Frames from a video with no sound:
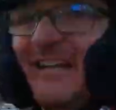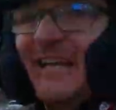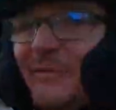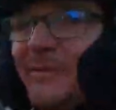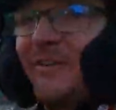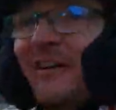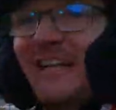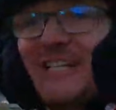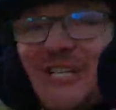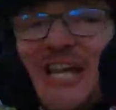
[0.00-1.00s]
Legs were starting
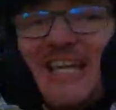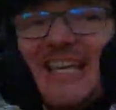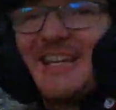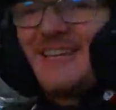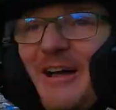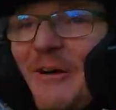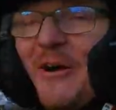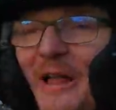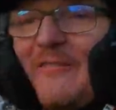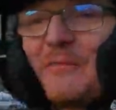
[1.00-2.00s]
to get shaky because of how
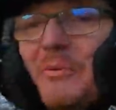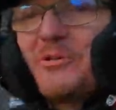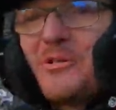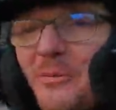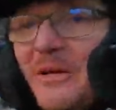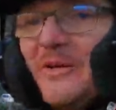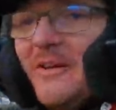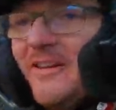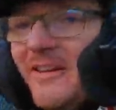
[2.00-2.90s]
hard I have to push the wheel.